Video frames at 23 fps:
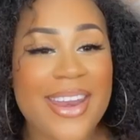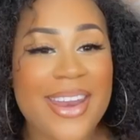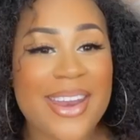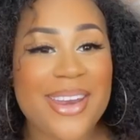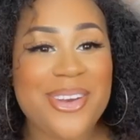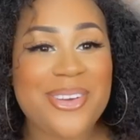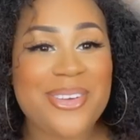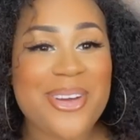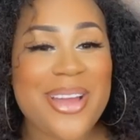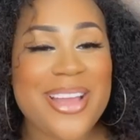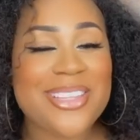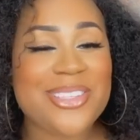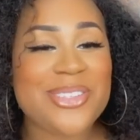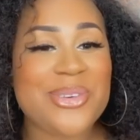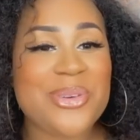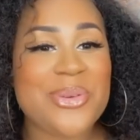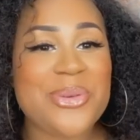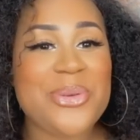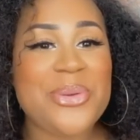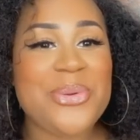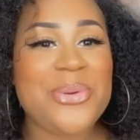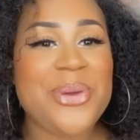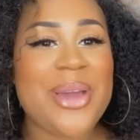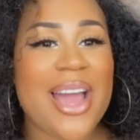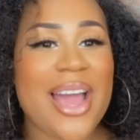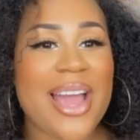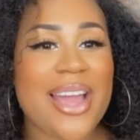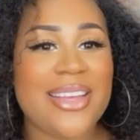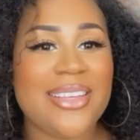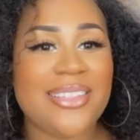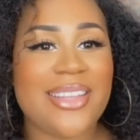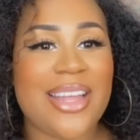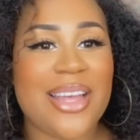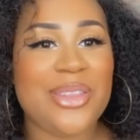I know I told you
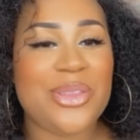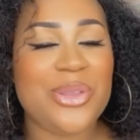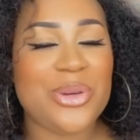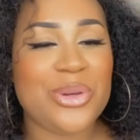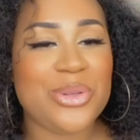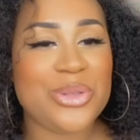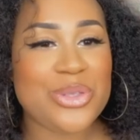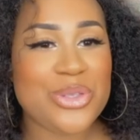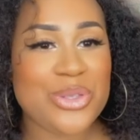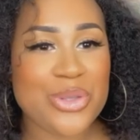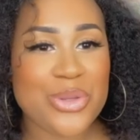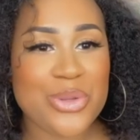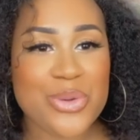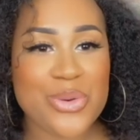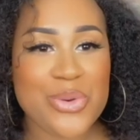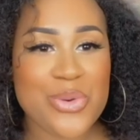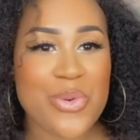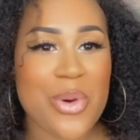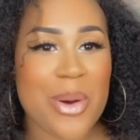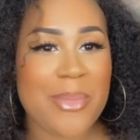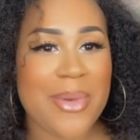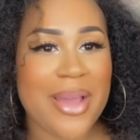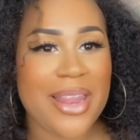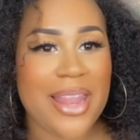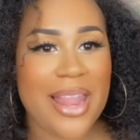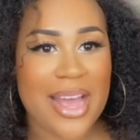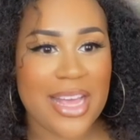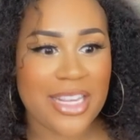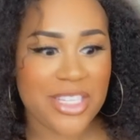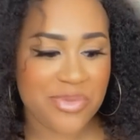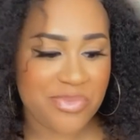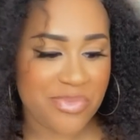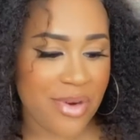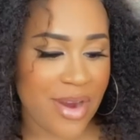guys that those two were my
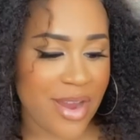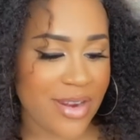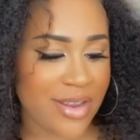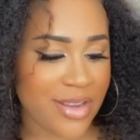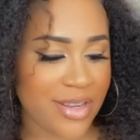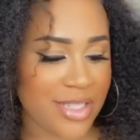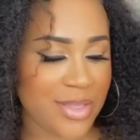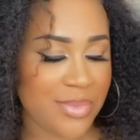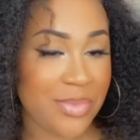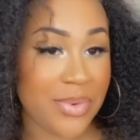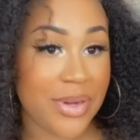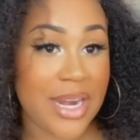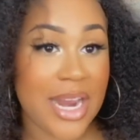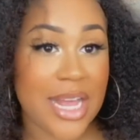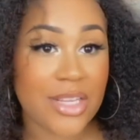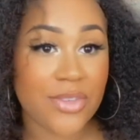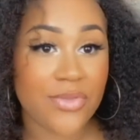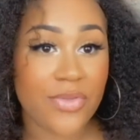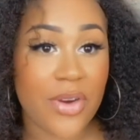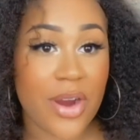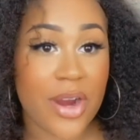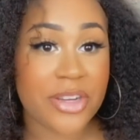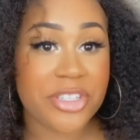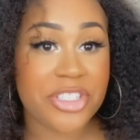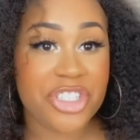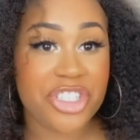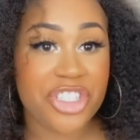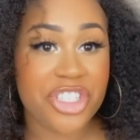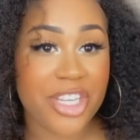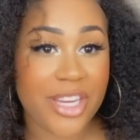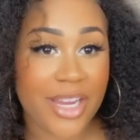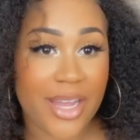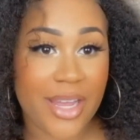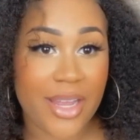last products, but as far
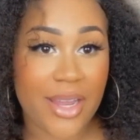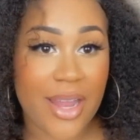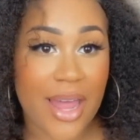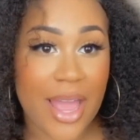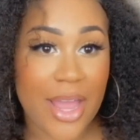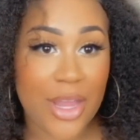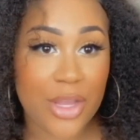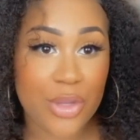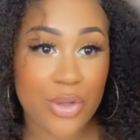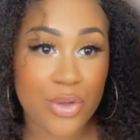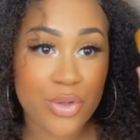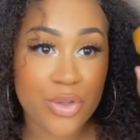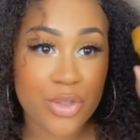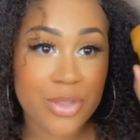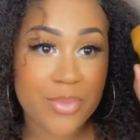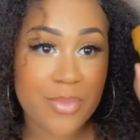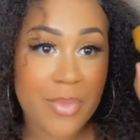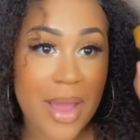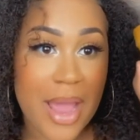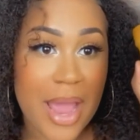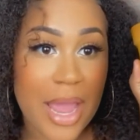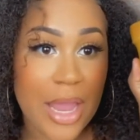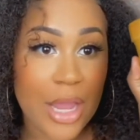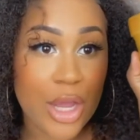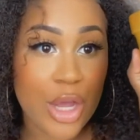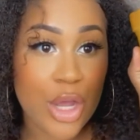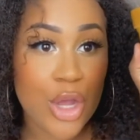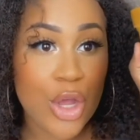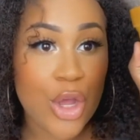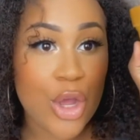as gel, I use my